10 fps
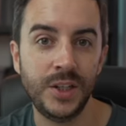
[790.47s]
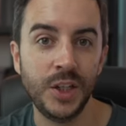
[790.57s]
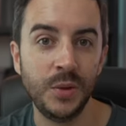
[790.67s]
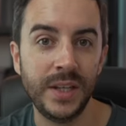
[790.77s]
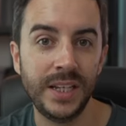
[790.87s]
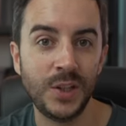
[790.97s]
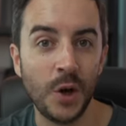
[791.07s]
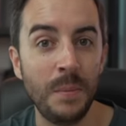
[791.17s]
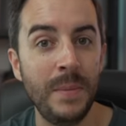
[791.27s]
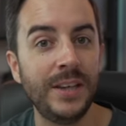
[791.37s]
To do this
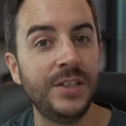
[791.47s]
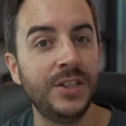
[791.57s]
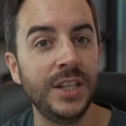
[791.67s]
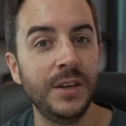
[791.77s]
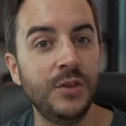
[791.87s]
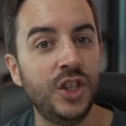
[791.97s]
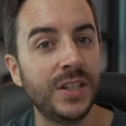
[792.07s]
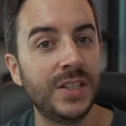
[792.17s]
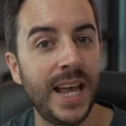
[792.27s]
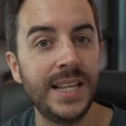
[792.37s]
on a message that you've
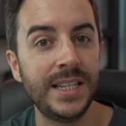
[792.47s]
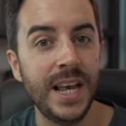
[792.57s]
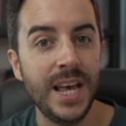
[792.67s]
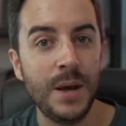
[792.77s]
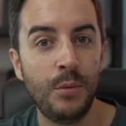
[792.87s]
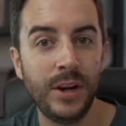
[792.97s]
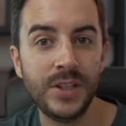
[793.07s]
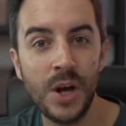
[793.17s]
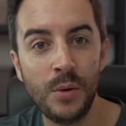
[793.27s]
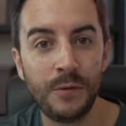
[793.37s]
just sent, press
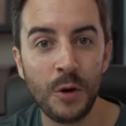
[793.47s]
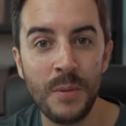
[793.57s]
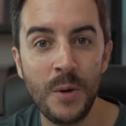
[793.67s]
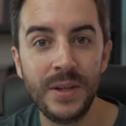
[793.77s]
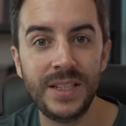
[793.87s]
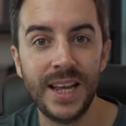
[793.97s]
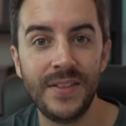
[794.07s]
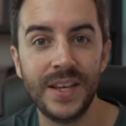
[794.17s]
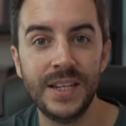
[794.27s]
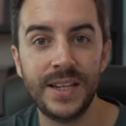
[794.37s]
and hold for a moment to get
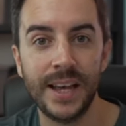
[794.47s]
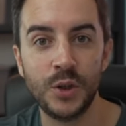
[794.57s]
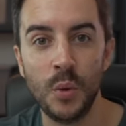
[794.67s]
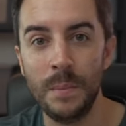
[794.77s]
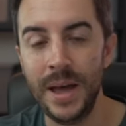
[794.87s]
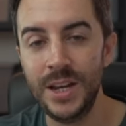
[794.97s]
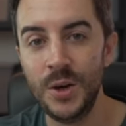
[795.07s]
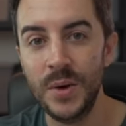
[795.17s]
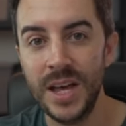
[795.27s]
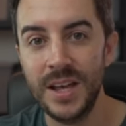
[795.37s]
the contextual
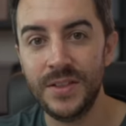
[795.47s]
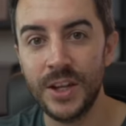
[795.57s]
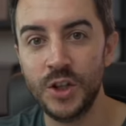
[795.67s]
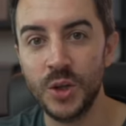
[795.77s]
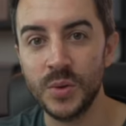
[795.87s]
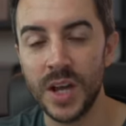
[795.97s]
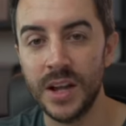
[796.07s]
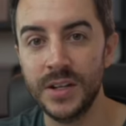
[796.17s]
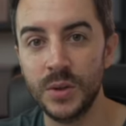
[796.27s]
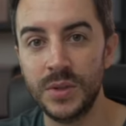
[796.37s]
menu, then choose
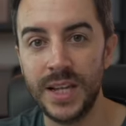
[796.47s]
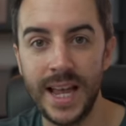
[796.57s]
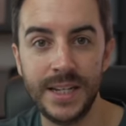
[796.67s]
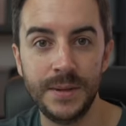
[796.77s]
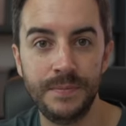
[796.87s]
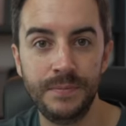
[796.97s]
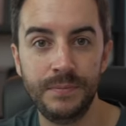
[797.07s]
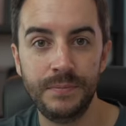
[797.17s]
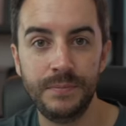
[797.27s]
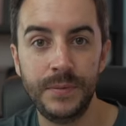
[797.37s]
Undo Send.
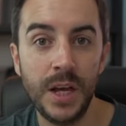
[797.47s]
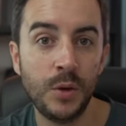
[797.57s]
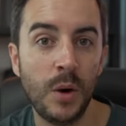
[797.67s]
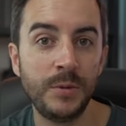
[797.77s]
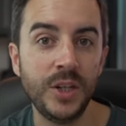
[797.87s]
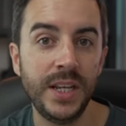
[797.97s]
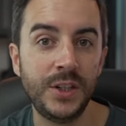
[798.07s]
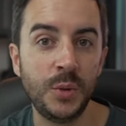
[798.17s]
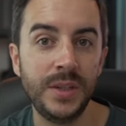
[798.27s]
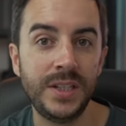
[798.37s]
The other option is
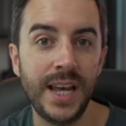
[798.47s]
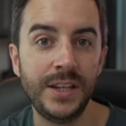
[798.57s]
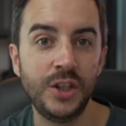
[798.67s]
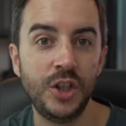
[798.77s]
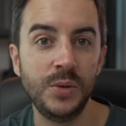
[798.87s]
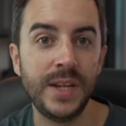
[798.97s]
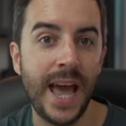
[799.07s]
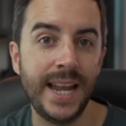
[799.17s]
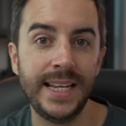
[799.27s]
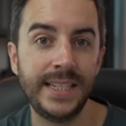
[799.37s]
to instead choose
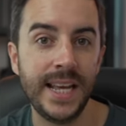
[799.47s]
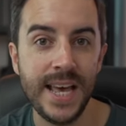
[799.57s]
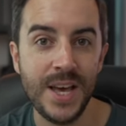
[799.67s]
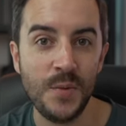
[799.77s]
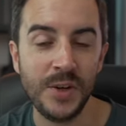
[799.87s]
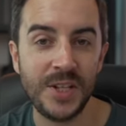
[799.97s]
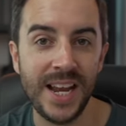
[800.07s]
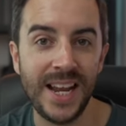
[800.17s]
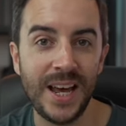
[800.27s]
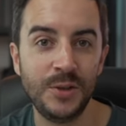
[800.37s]
edit, which
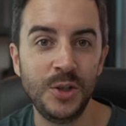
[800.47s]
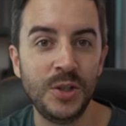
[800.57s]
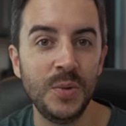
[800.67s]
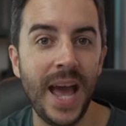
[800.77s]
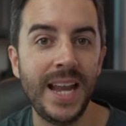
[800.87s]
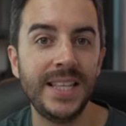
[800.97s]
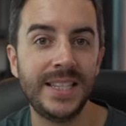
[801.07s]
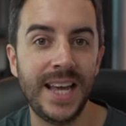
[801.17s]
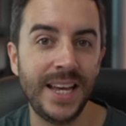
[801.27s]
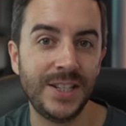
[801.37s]
then allows you to edit the
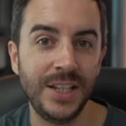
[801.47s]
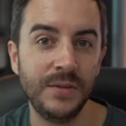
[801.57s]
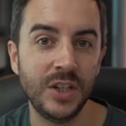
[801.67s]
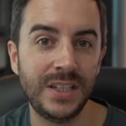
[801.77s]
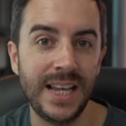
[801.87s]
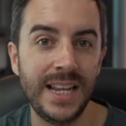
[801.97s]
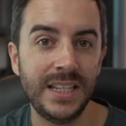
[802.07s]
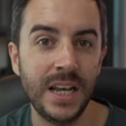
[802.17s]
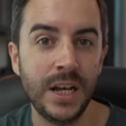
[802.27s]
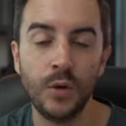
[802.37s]
text that you've just sent
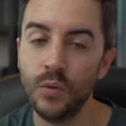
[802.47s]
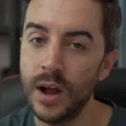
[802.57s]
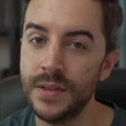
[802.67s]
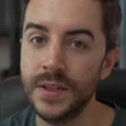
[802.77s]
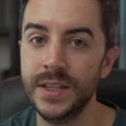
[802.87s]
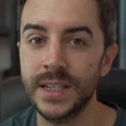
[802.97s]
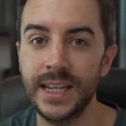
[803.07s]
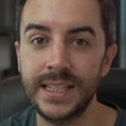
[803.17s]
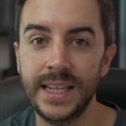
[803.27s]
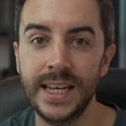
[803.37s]
rather than
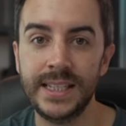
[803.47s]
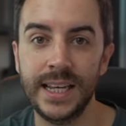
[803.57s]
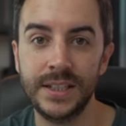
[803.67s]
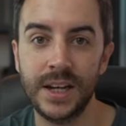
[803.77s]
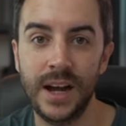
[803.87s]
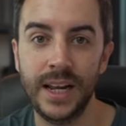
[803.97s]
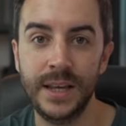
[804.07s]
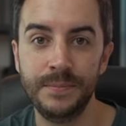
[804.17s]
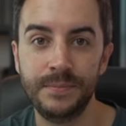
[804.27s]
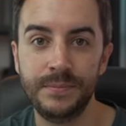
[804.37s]
deleting it entirely.